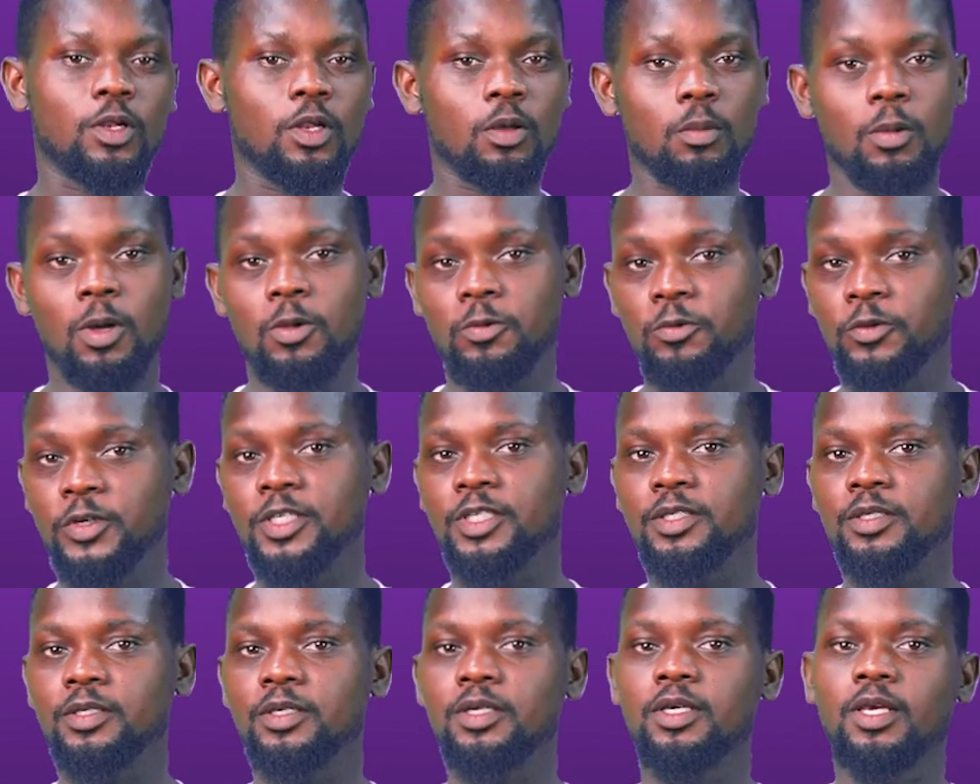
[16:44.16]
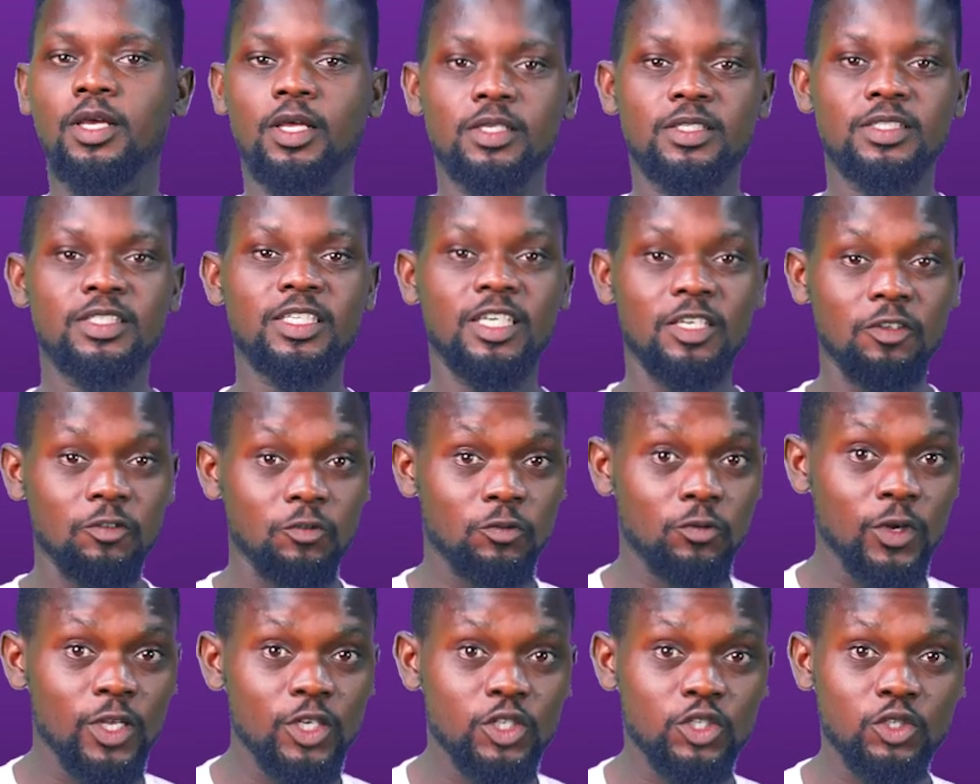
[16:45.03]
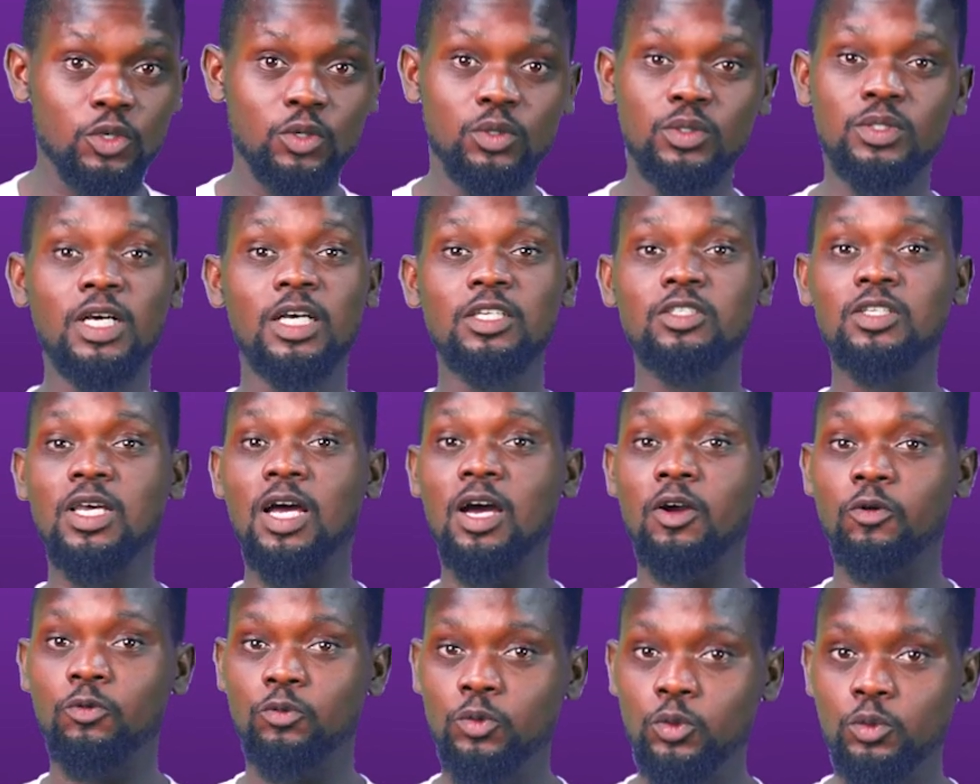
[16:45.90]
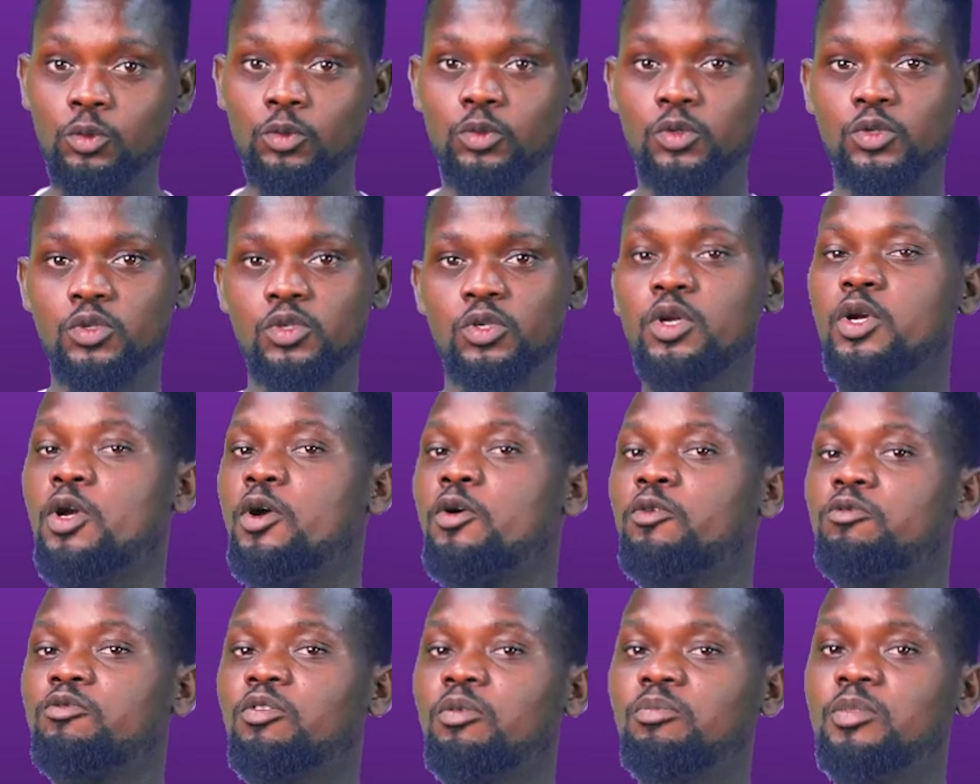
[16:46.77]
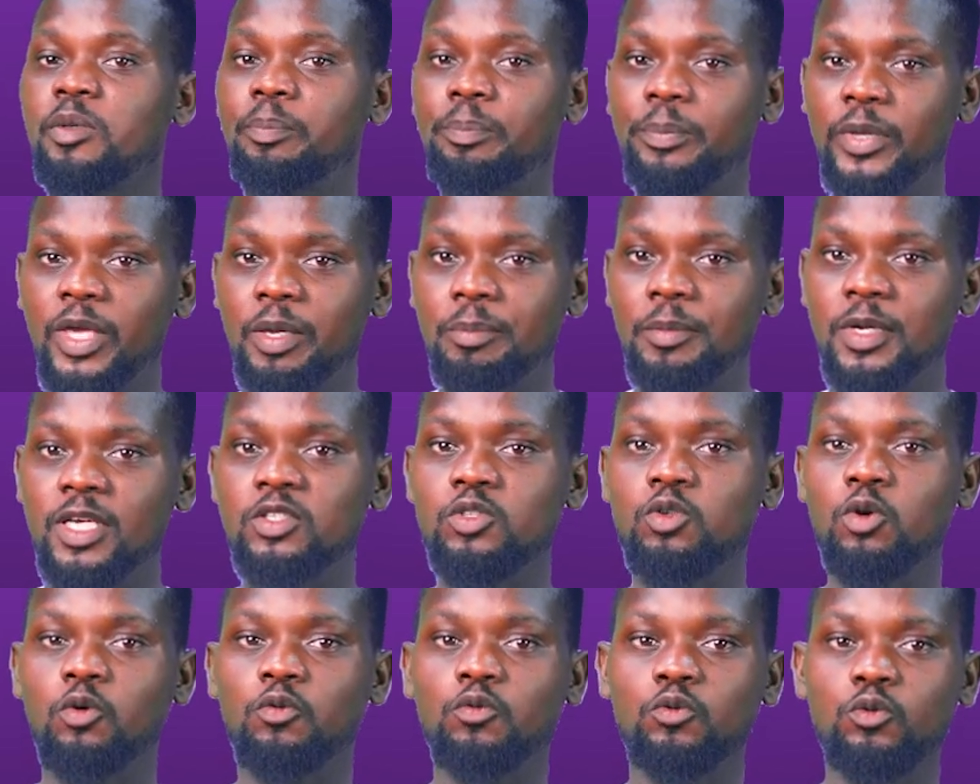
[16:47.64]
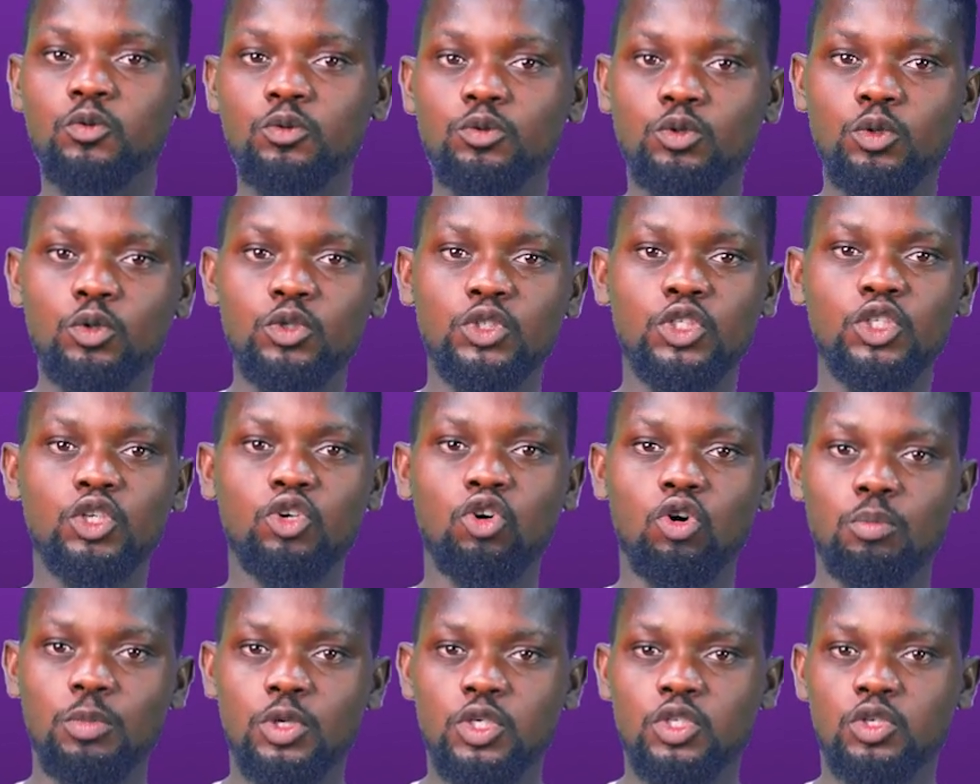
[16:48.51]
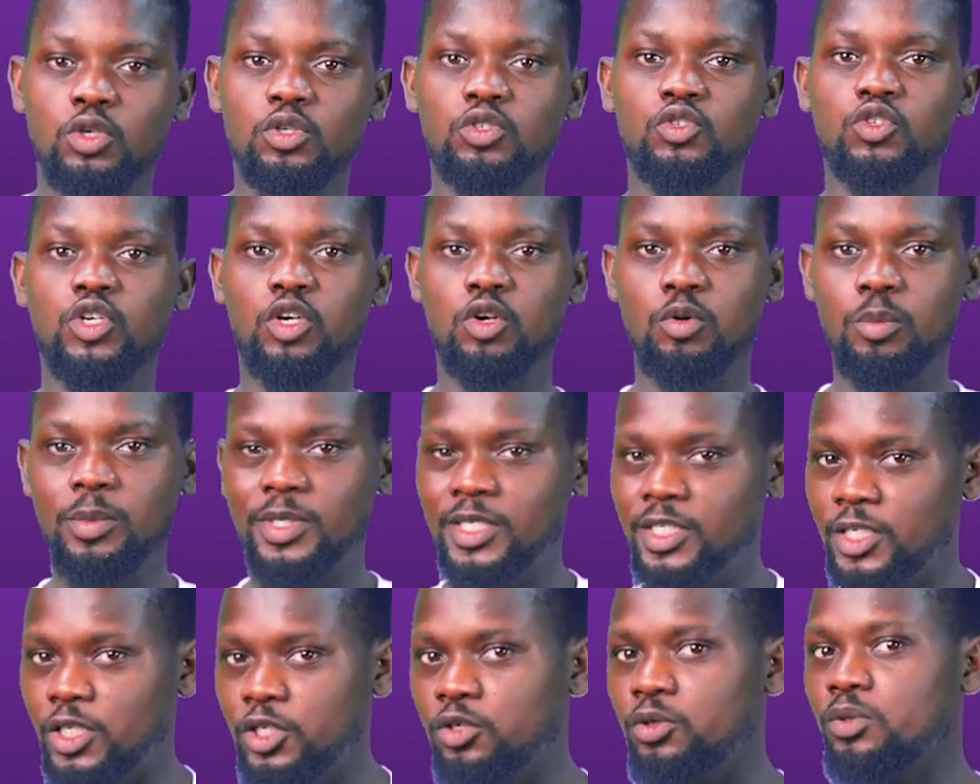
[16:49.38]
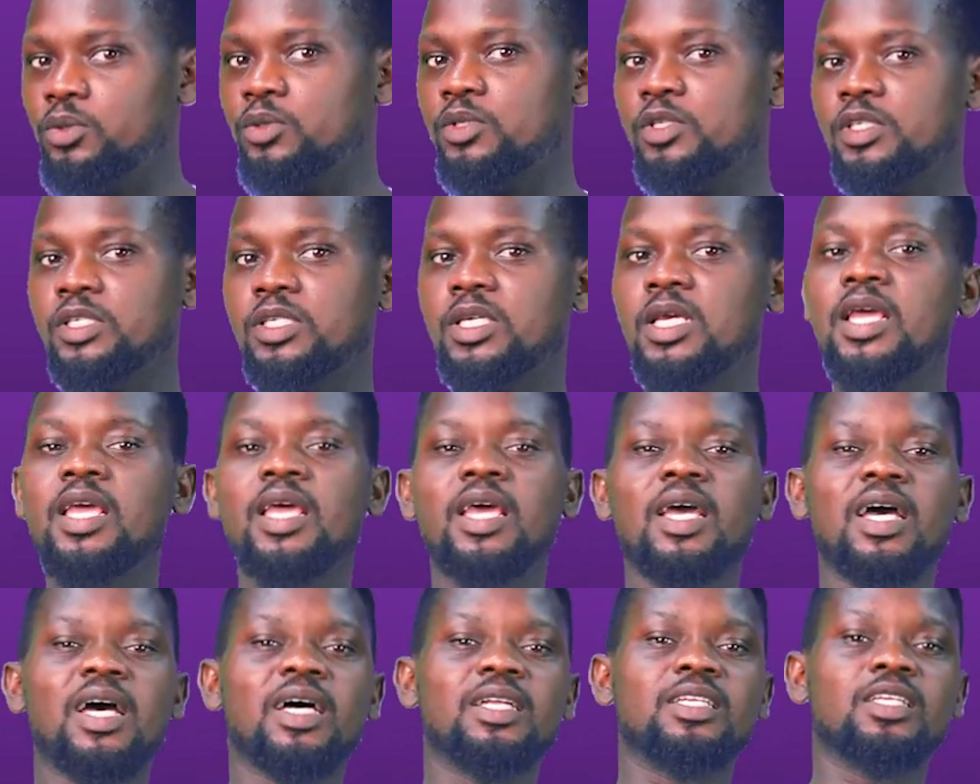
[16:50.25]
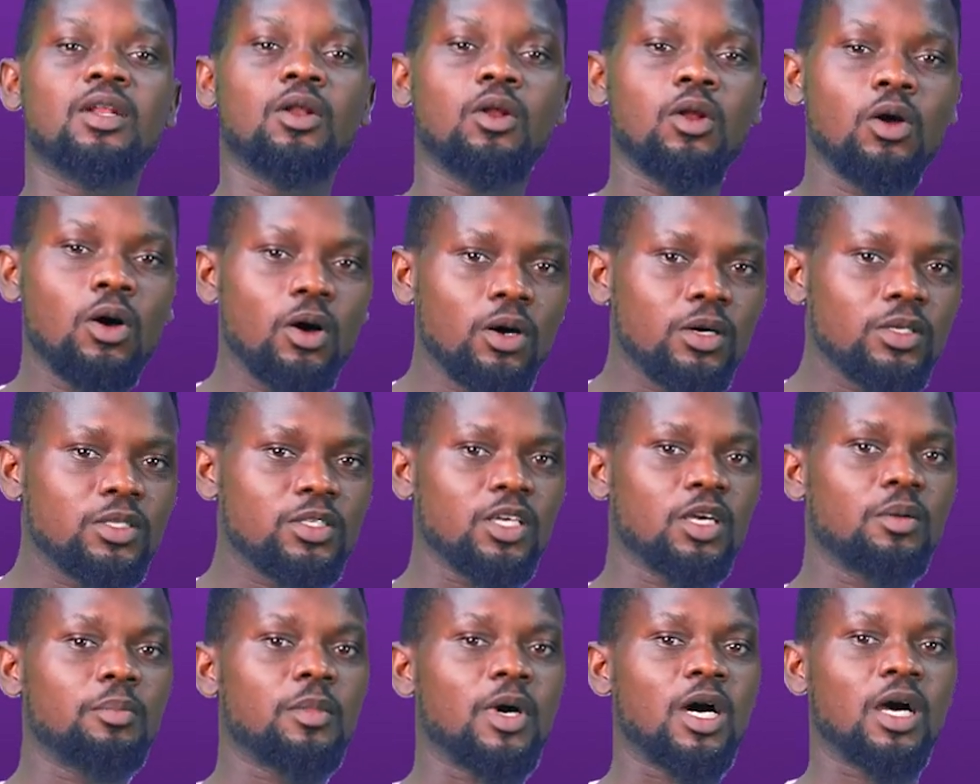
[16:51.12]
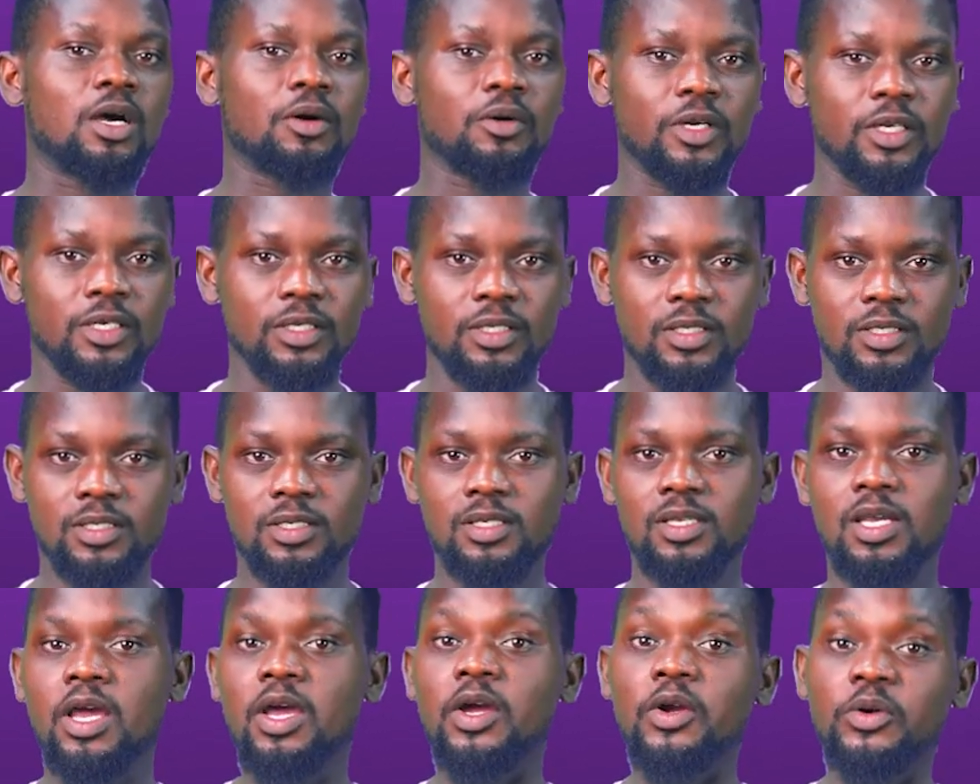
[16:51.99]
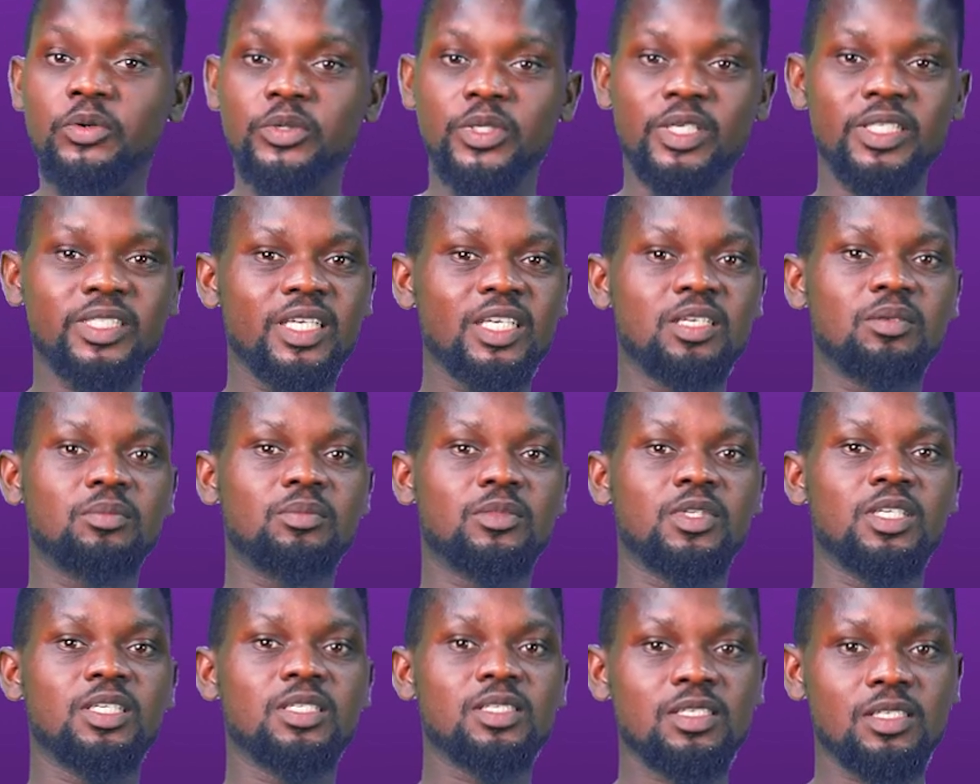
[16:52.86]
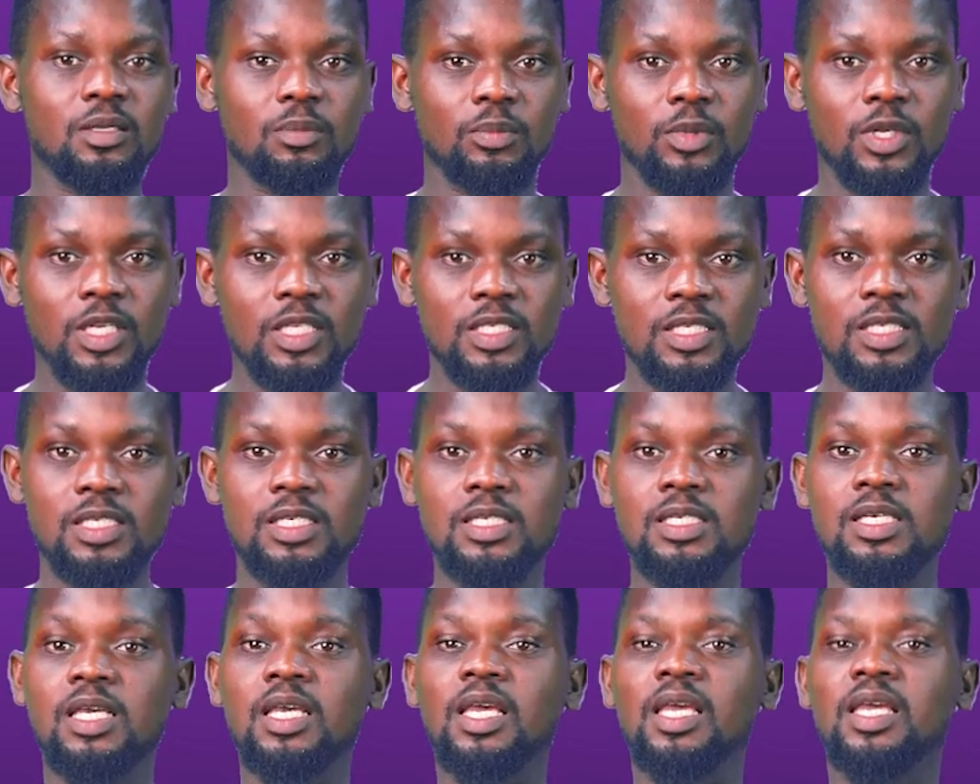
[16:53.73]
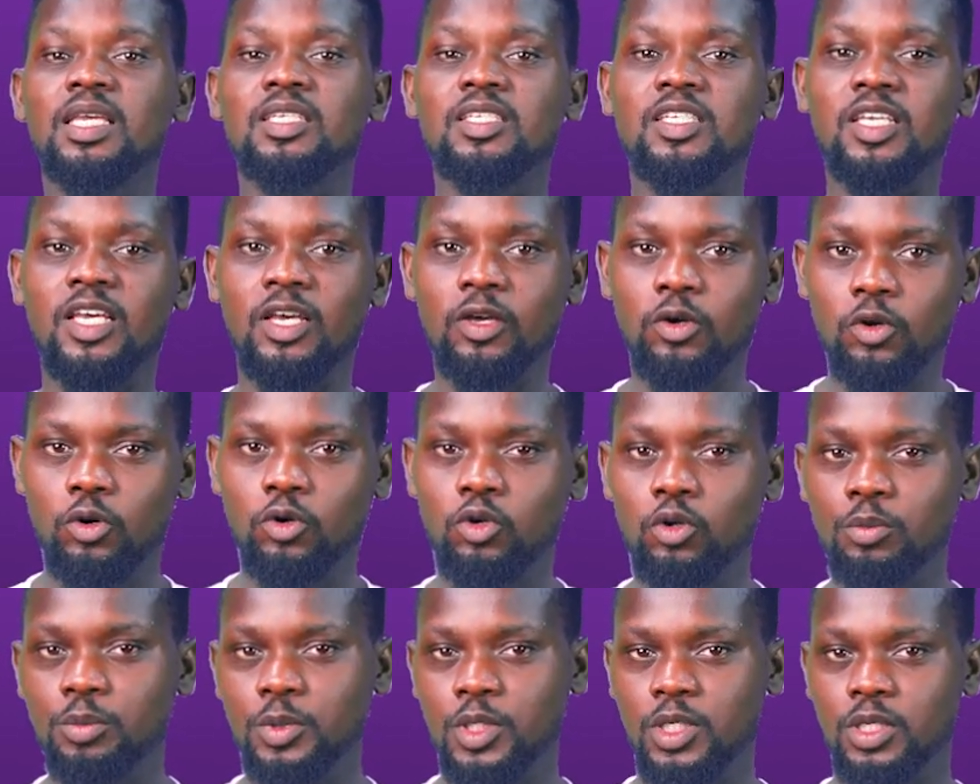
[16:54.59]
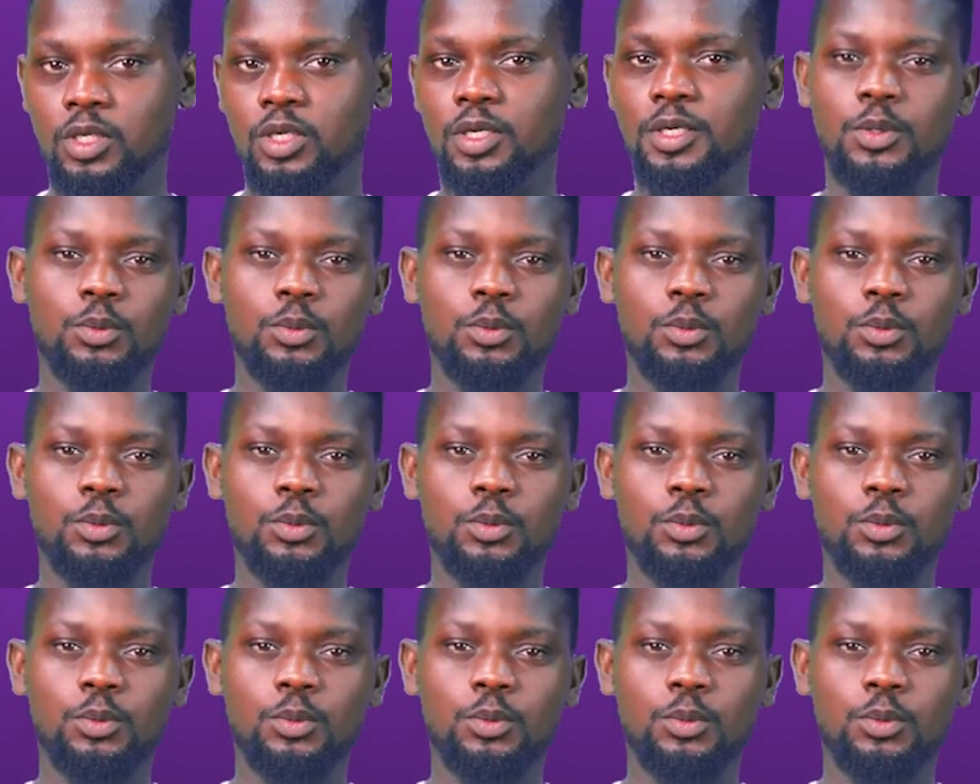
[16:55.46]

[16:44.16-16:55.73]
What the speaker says: Number 3. The inflation that arose from the payment of Udoji Commission's recommendations and the long-term arrears created instability in the economy,